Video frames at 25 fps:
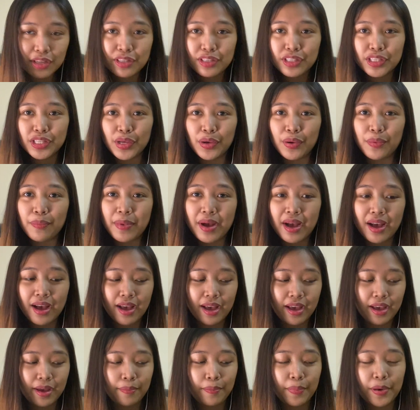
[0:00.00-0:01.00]
So
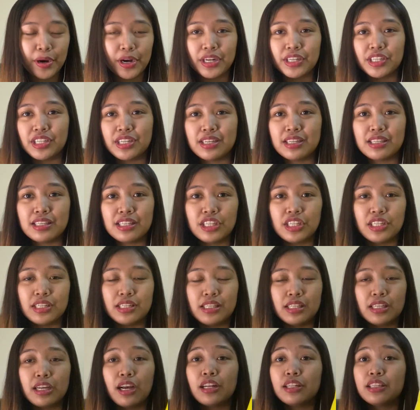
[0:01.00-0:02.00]
my purchase
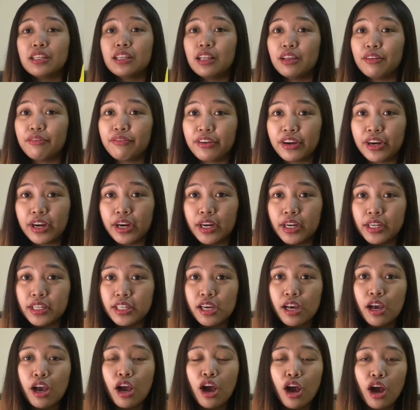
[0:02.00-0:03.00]
just got delivered
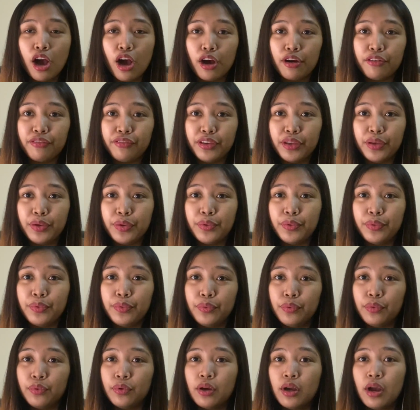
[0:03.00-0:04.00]
a
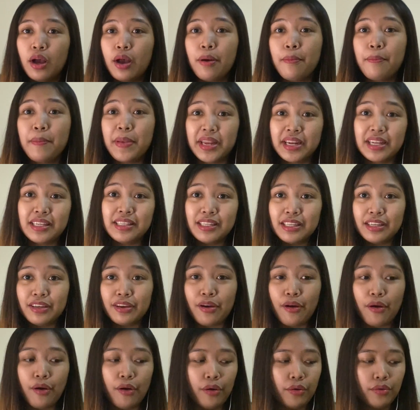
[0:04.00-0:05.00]
few minutes
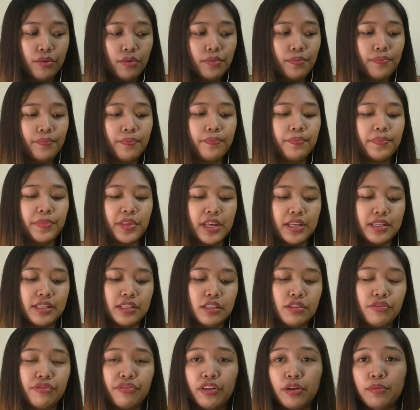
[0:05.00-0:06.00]
ago.
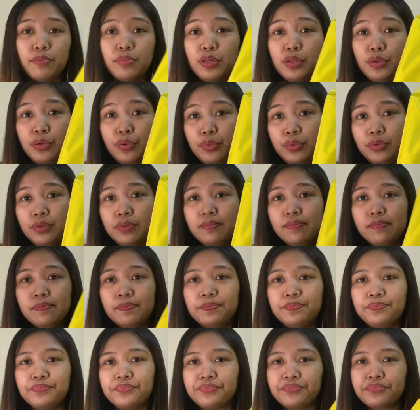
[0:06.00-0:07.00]
It's from Noon.
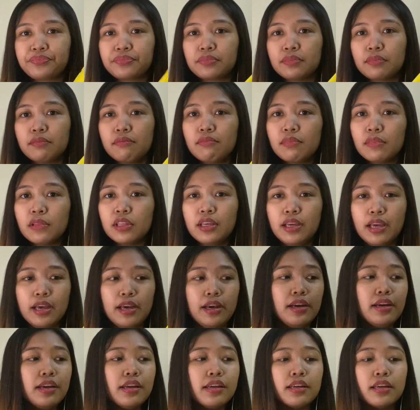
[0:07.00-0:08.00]

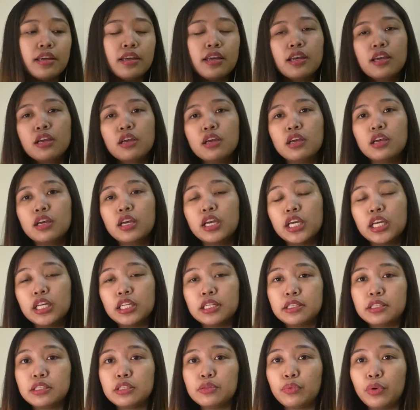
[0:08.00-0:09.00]
Yeah,
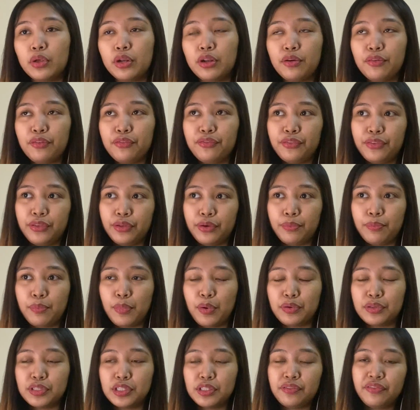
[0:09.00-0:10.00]
it's one of the
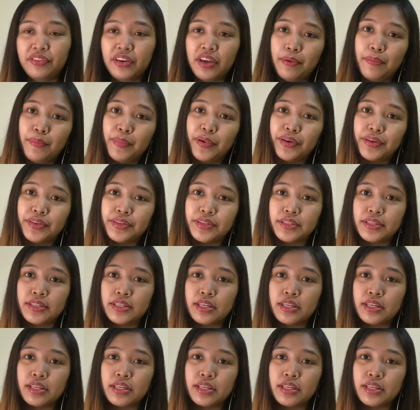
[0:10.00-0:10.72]
most famous